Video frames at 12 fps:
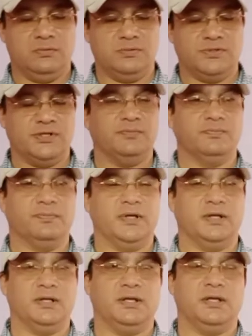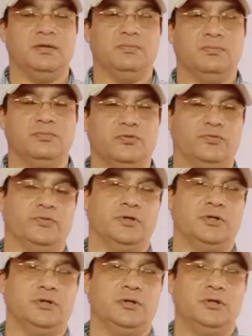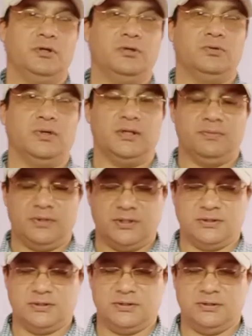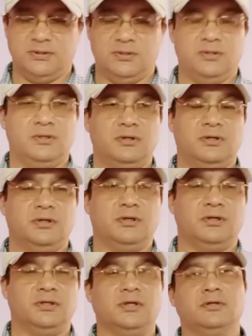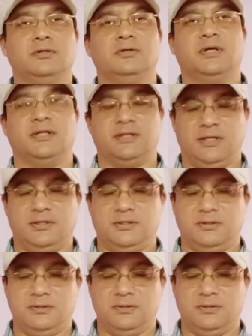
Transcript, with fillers: dream and came forward to help this young athlete.